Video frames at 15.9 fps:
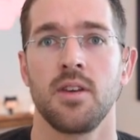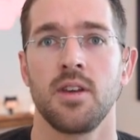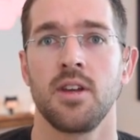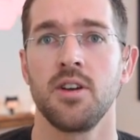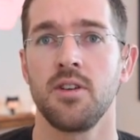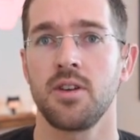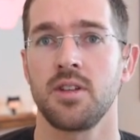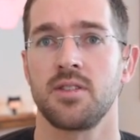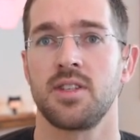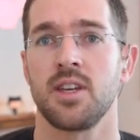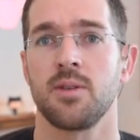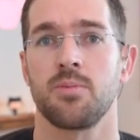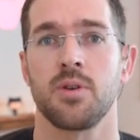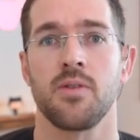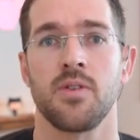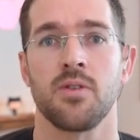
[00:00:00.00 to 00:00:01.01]
Here you can see
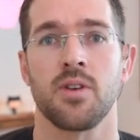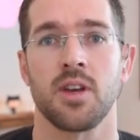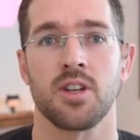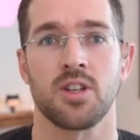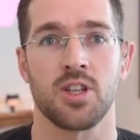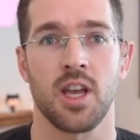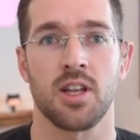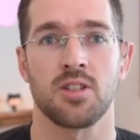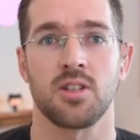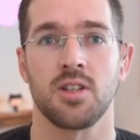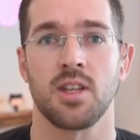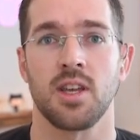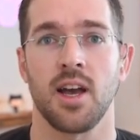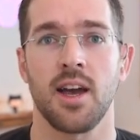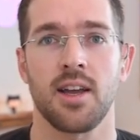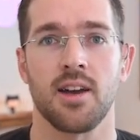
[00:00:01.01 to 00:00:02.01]
it previewing a change to
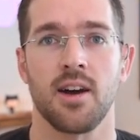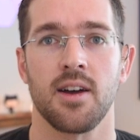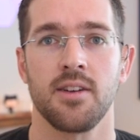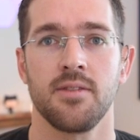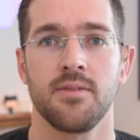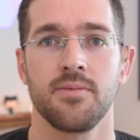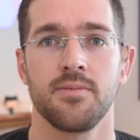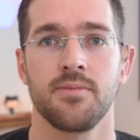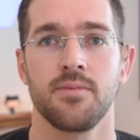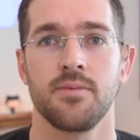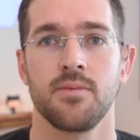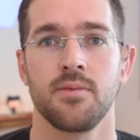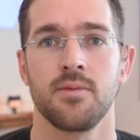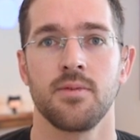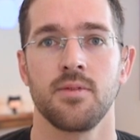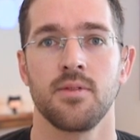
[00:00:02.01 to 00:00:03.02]
the icon
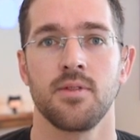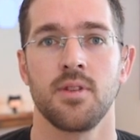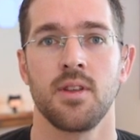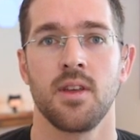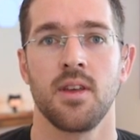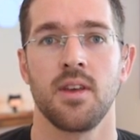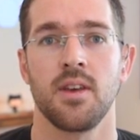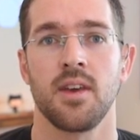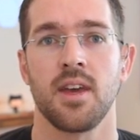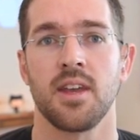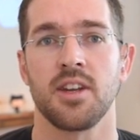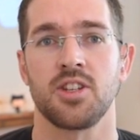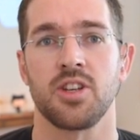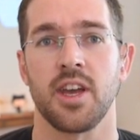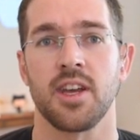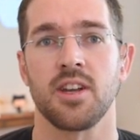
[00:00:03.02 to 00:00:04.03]
and
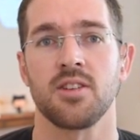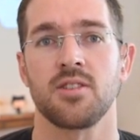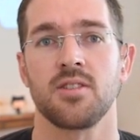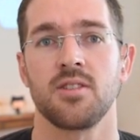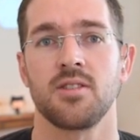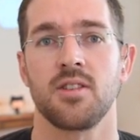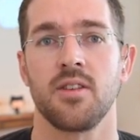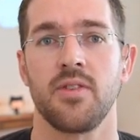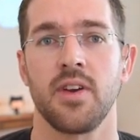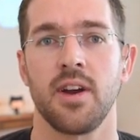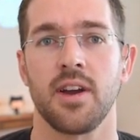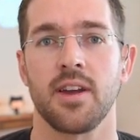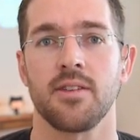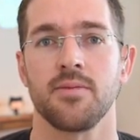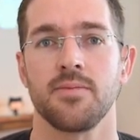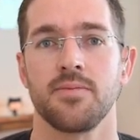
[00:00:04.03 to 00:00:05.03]
a change to the
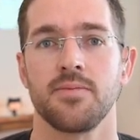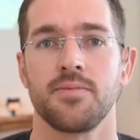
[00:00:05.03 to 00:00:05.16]
variant.